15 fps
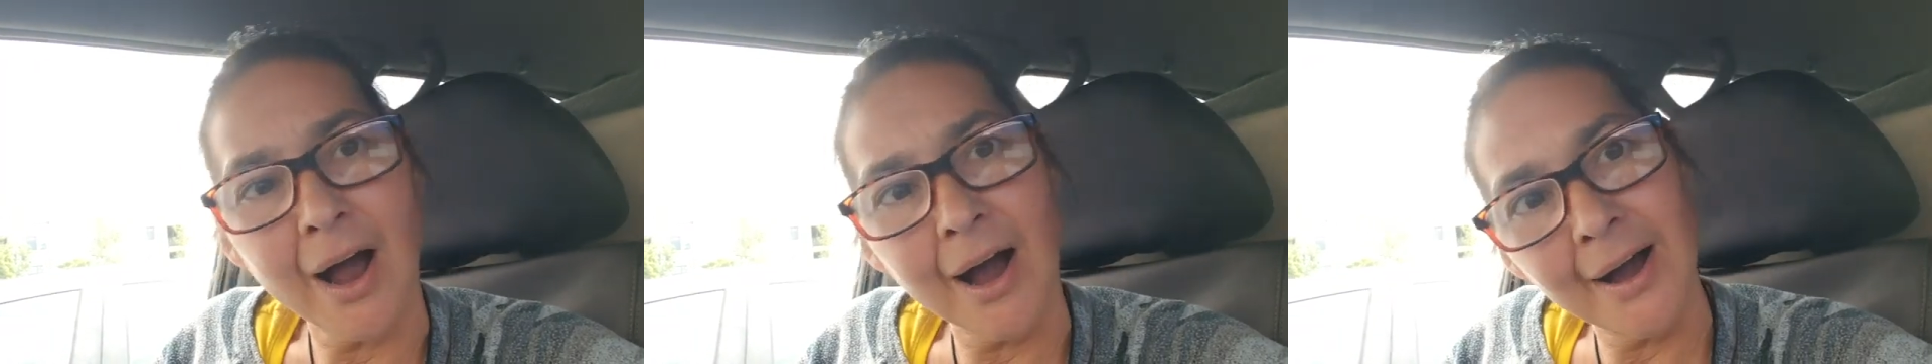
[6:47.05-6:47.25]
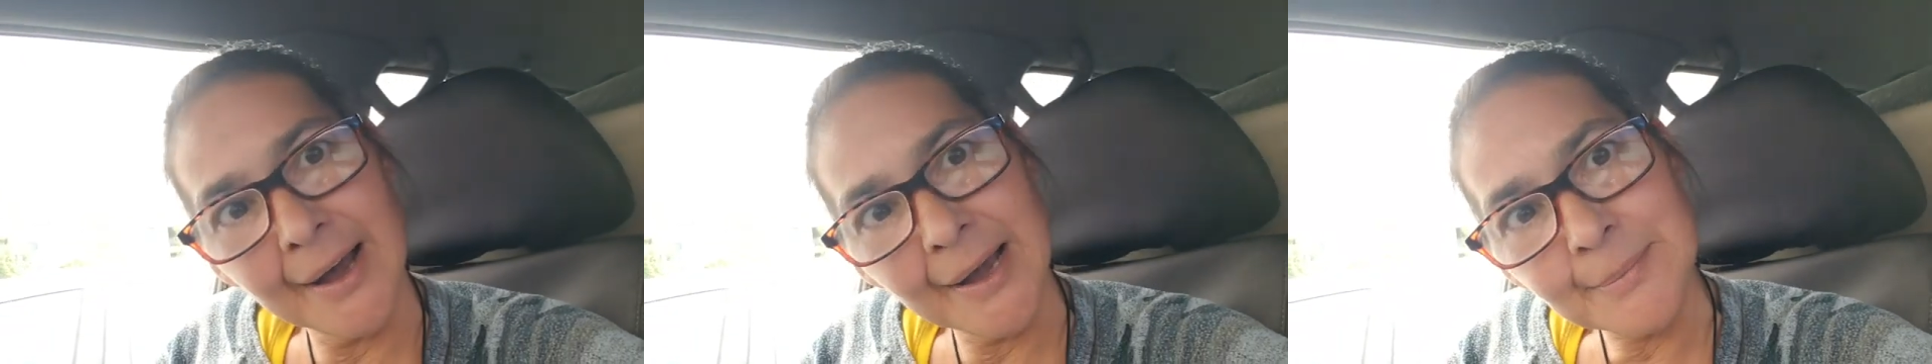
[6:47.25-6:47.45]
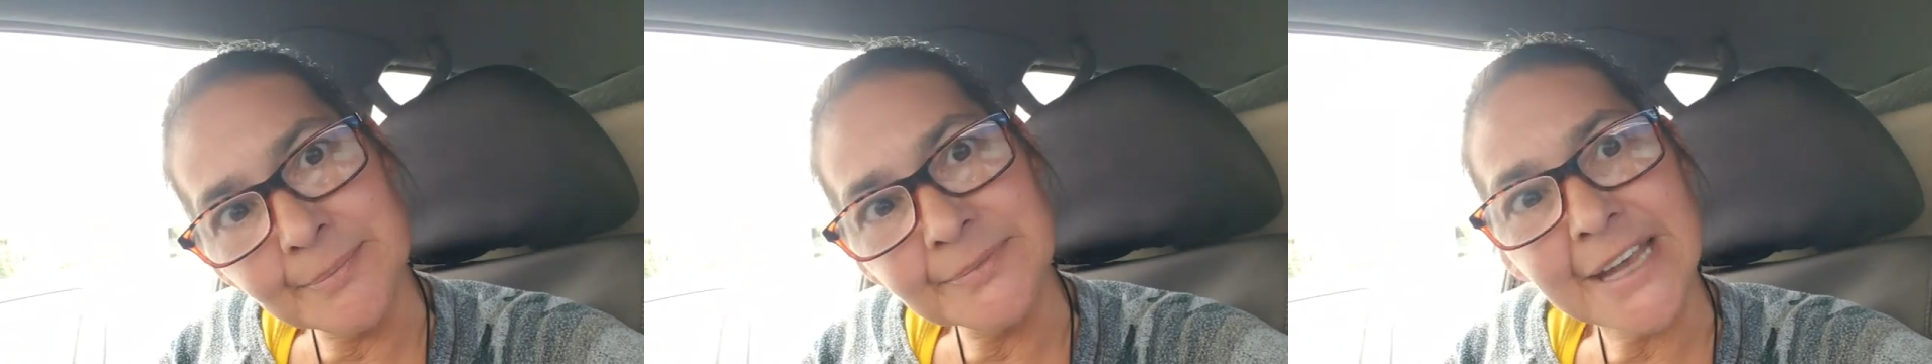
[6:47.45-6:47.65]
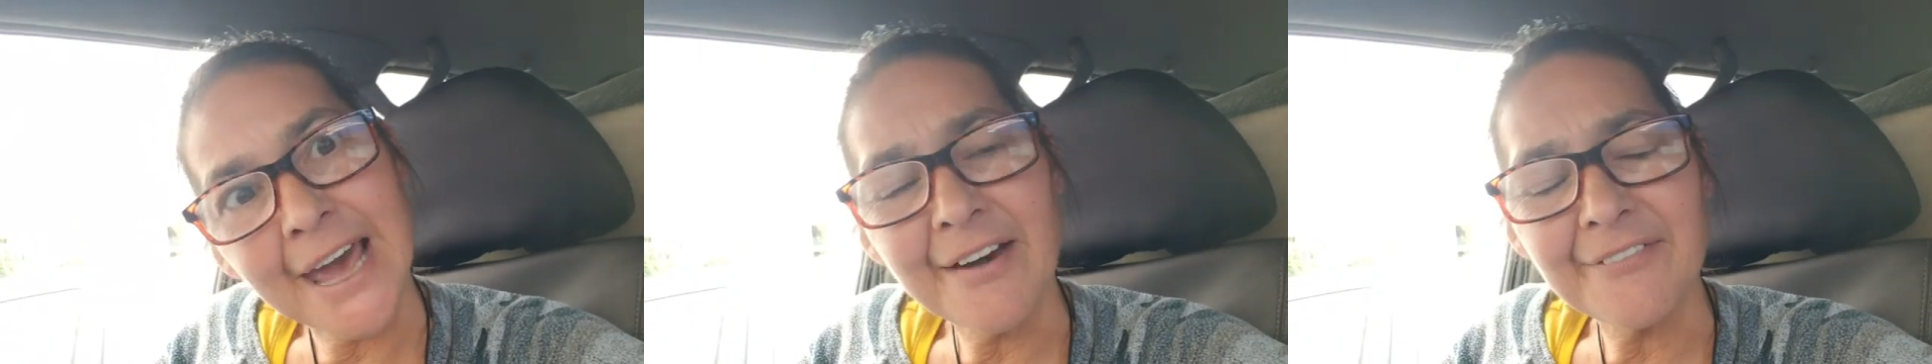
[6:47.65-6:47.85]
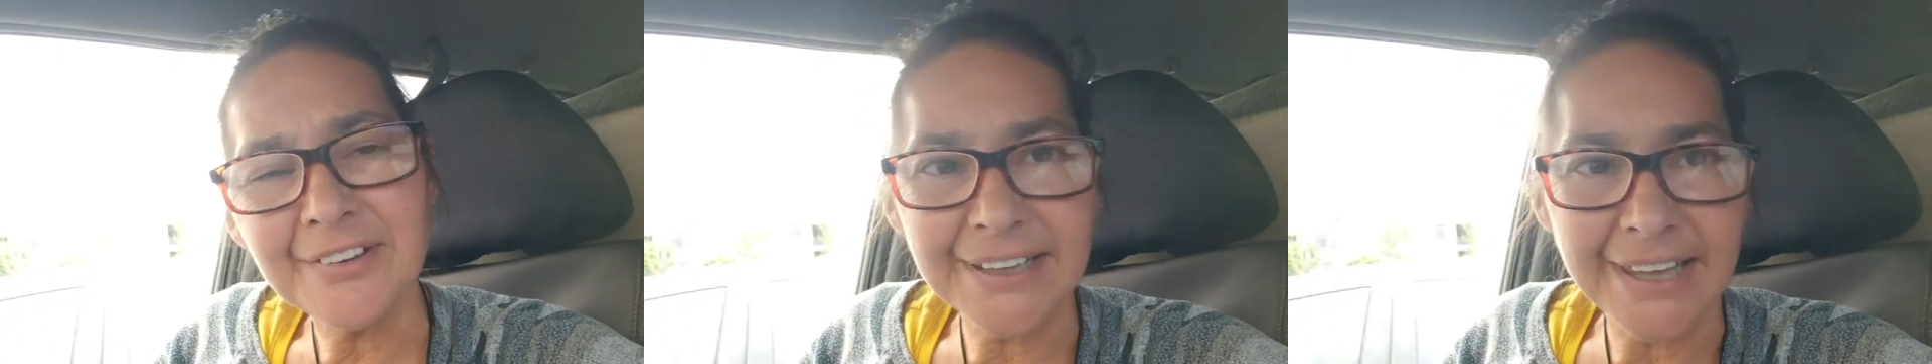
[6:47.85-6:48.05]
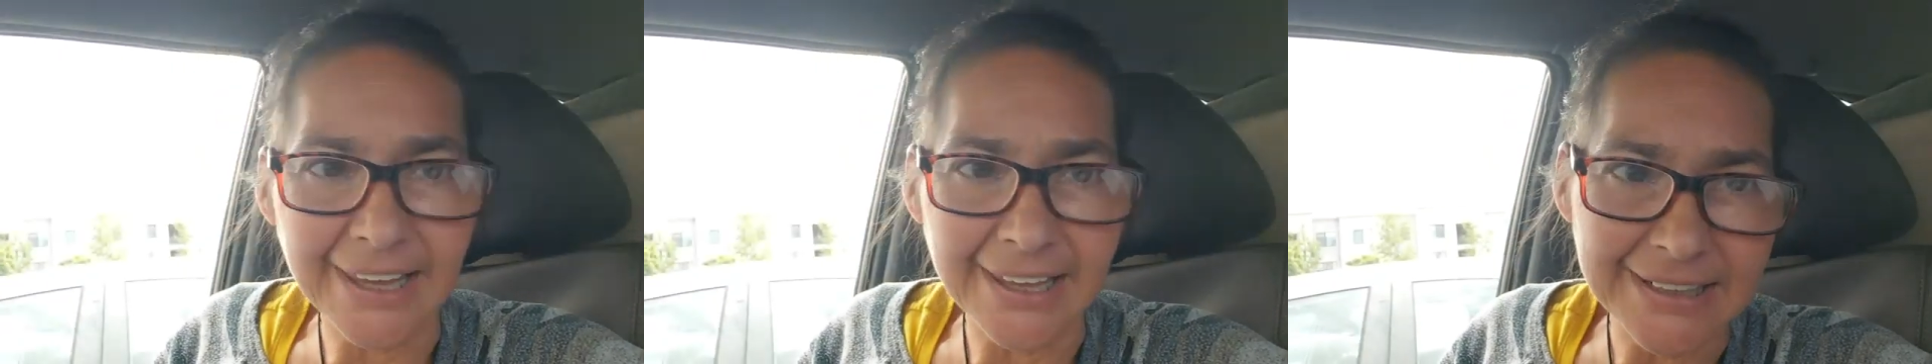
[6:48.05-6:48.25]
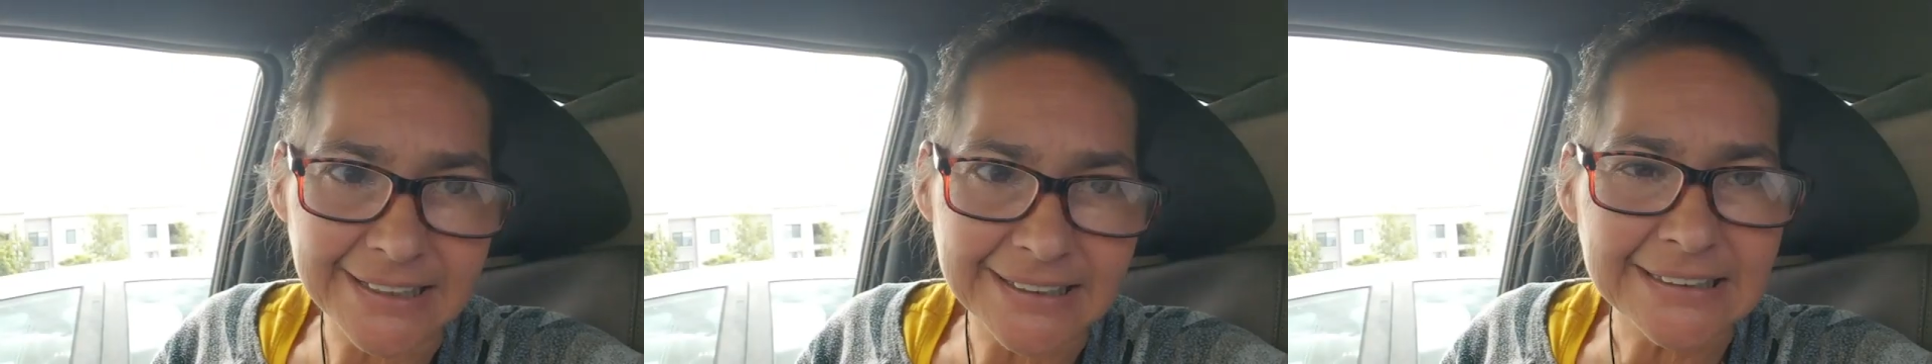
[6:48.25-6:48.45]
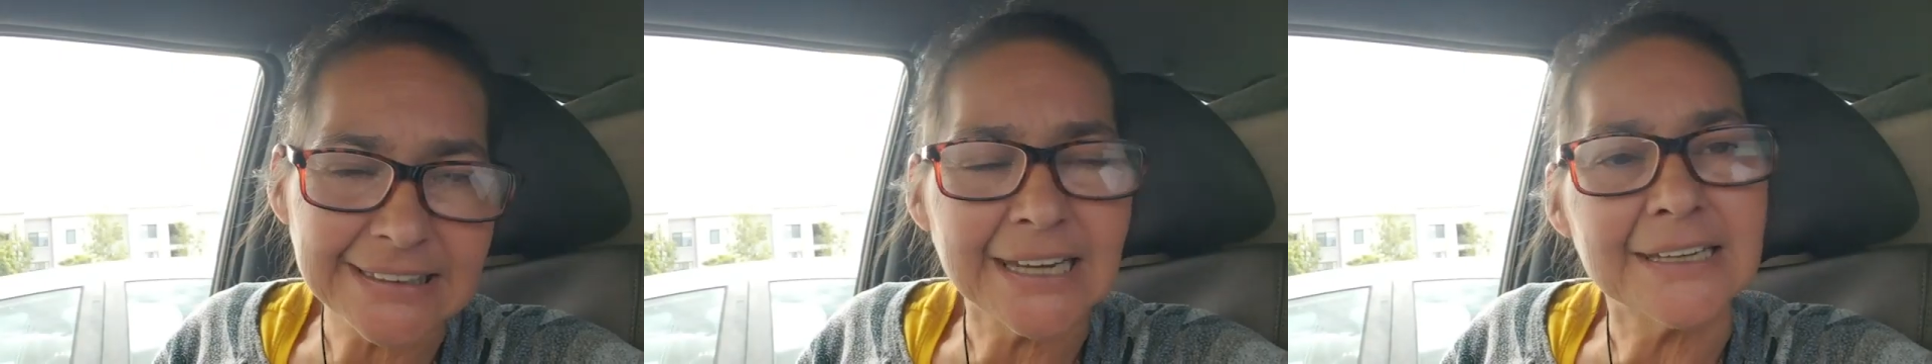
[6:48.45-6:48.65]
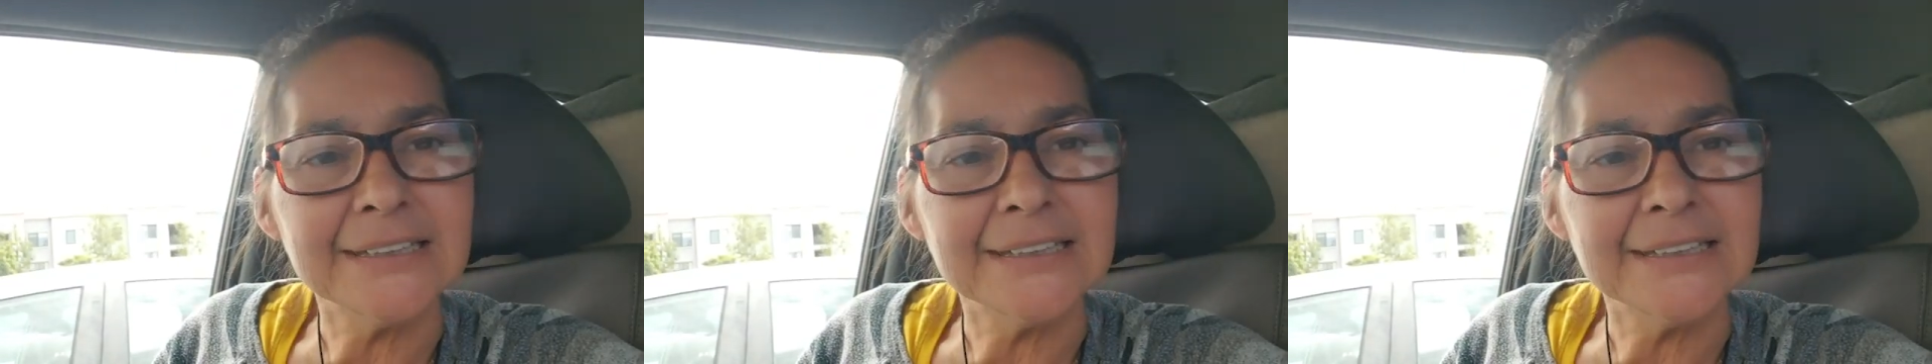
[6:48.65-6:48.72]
I'm navigating.